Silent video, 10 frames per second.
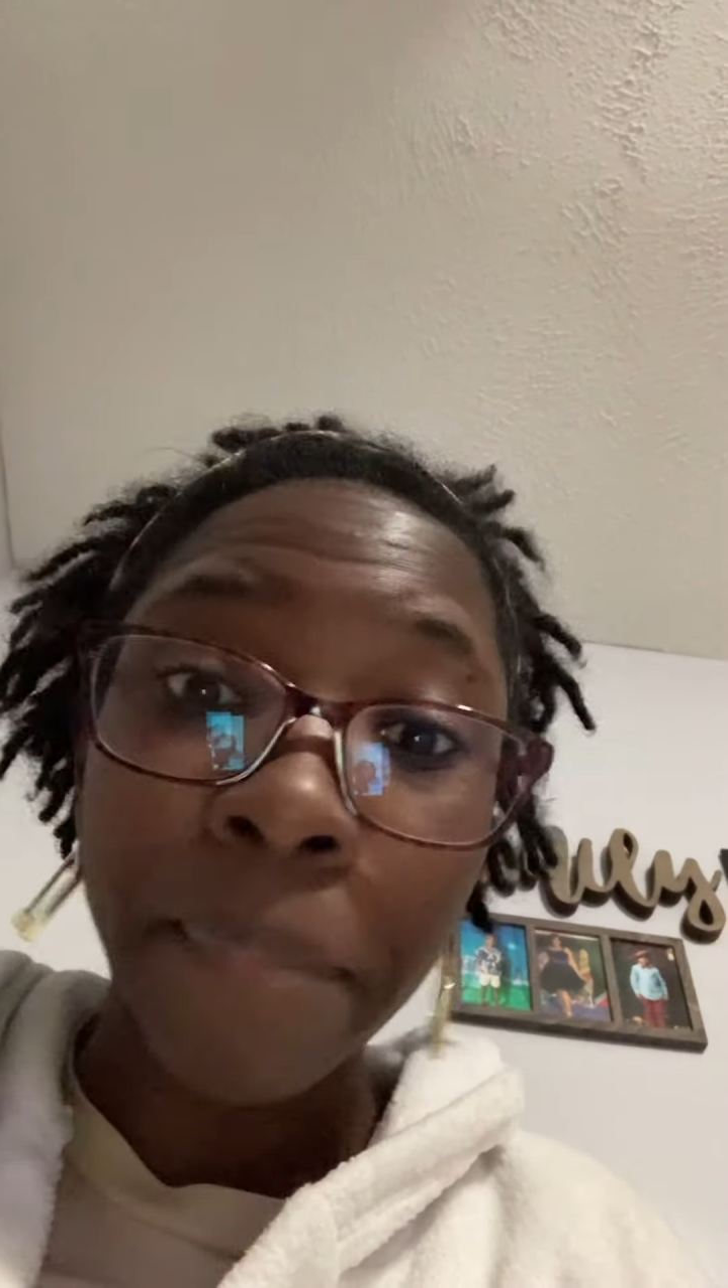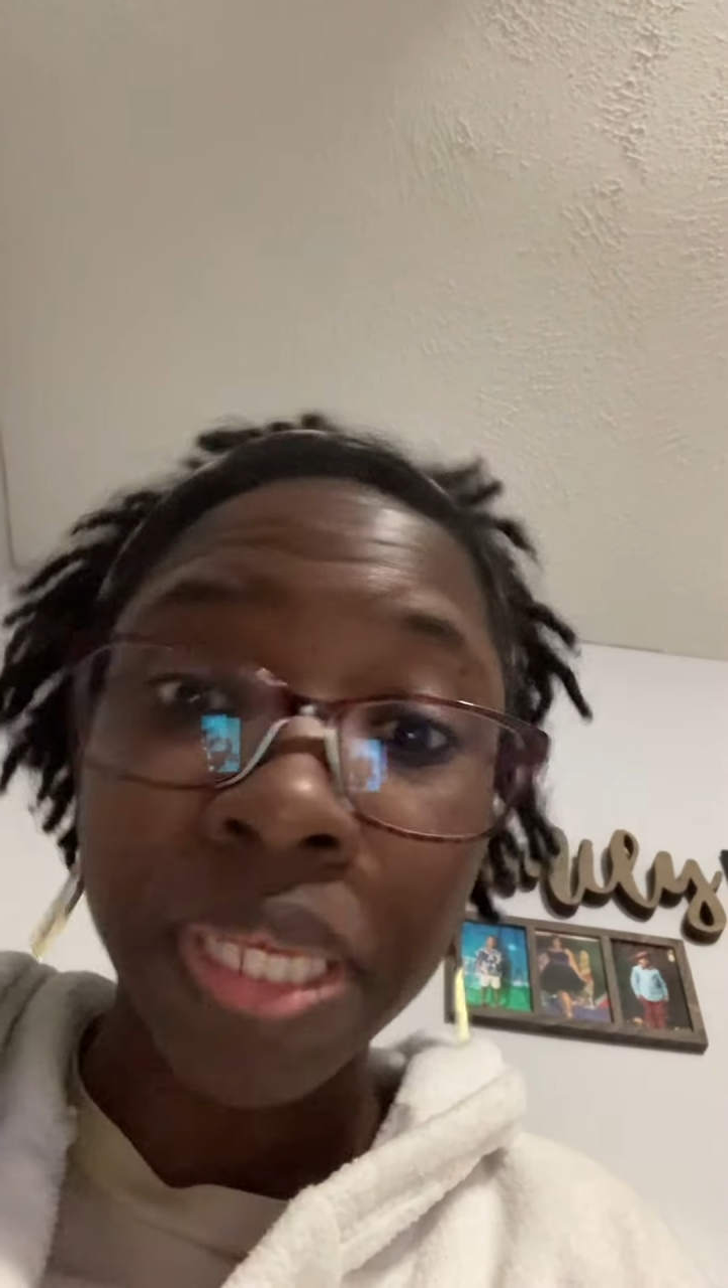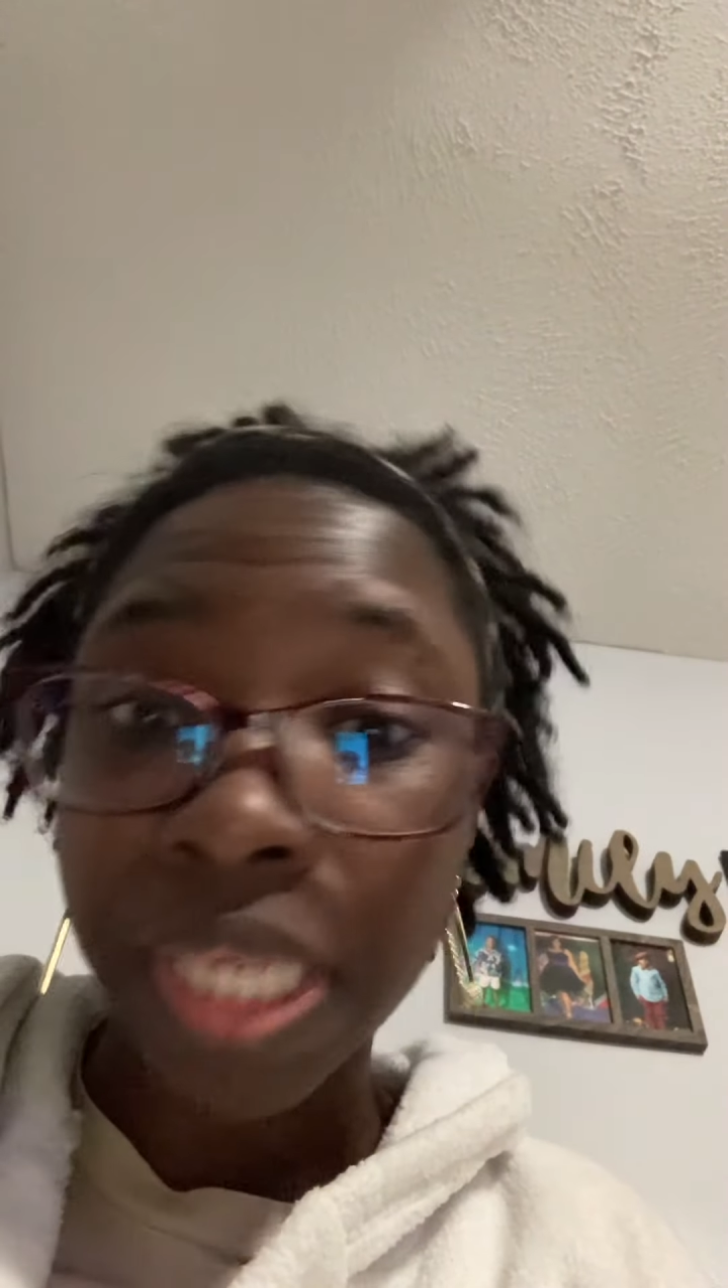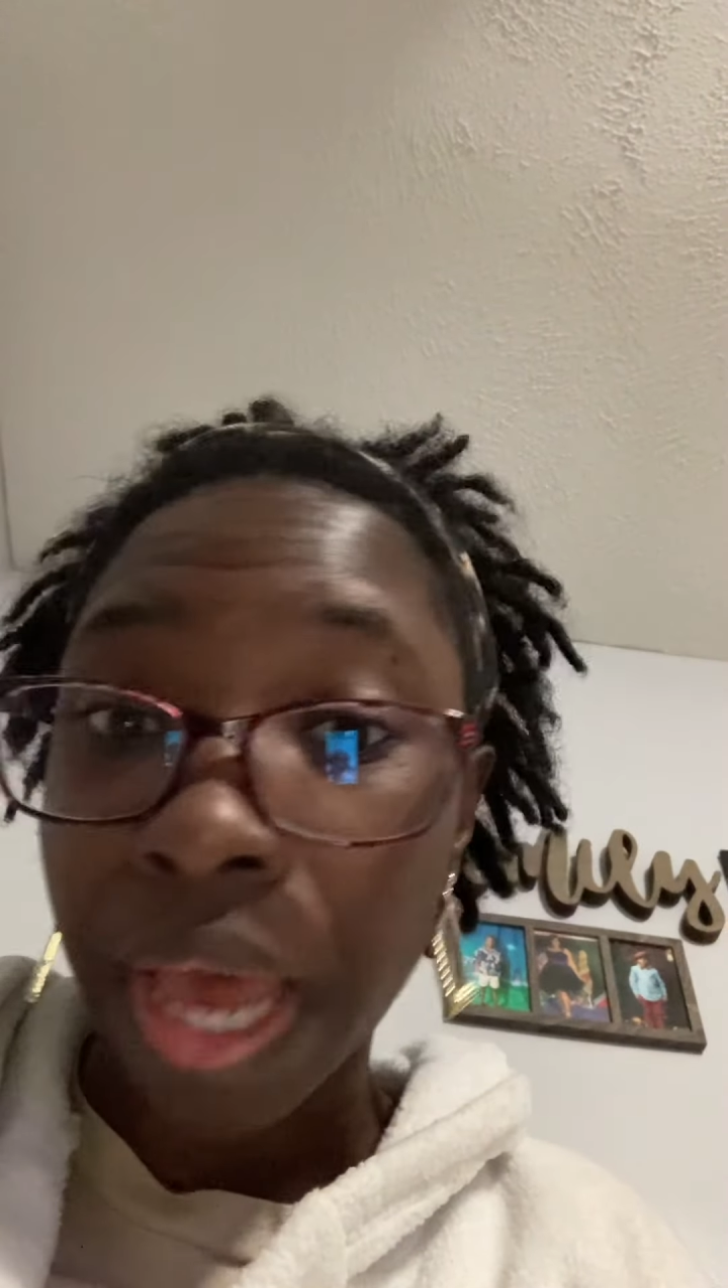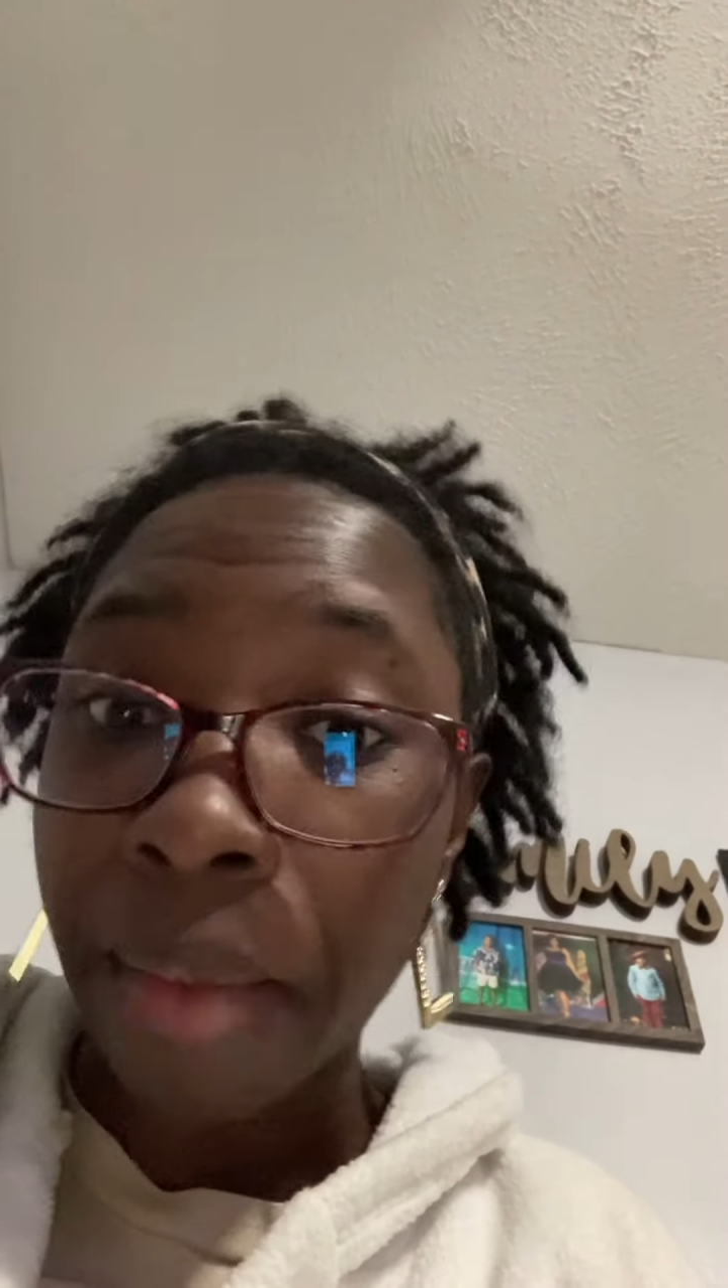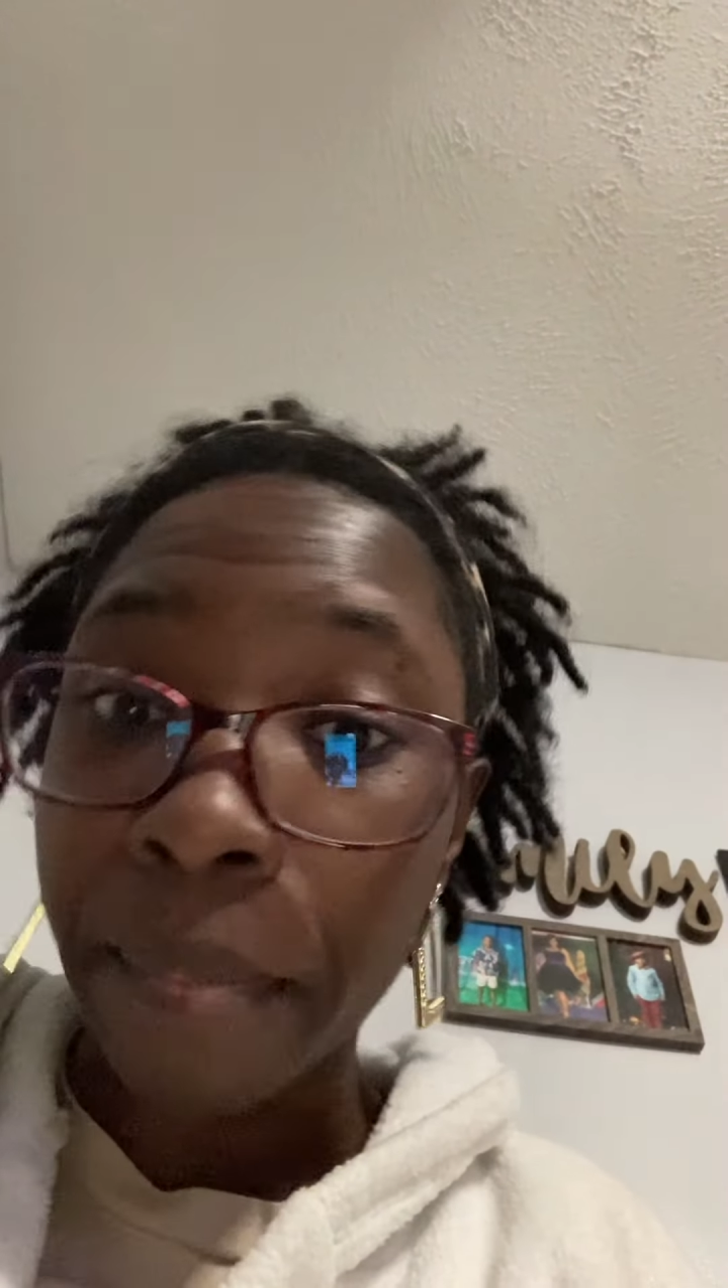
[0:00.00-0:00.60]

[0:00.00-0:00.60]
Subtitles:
and time